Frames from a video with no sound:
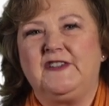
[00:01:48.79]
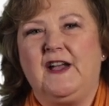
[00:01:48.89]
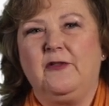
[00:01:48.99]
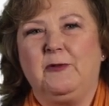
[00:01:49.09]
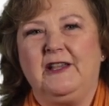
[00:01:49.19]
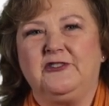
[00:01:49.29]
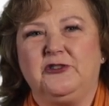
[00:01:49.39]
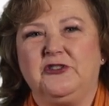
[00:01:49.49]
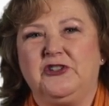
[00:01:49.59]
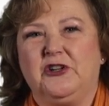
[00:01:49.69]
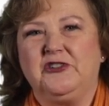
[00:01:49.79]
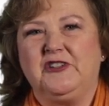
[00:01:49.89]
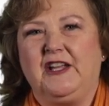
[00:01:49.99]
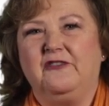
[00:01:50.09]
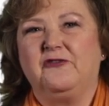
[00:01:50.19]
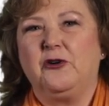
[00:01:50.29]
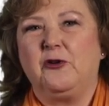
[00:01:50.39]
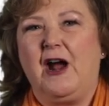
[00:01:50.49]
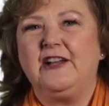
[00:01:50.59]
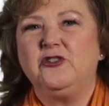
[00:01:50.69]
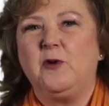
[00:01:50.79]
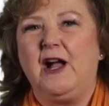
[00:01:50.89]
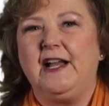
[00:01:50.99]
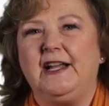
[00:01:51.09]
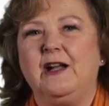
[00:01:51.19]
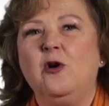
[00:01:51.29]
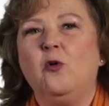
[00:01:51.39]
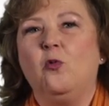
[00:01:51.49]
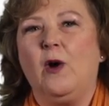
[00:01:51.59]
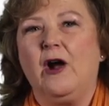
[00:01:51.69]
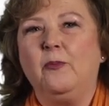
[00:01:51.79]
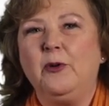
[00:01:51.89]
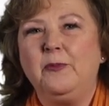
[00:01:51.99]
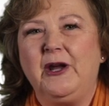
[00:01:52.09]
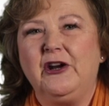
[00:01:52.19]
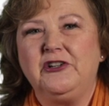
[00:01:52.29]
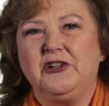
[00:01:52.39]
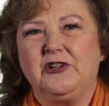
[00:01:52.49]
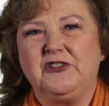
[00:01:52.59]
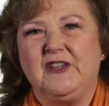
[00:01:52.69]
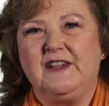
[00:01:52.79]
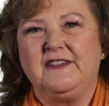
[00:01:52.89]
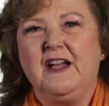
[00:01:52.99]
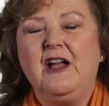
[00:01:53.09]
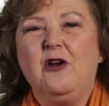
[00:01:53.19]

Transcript: Southwestern's nursing for graduating well prepared nurses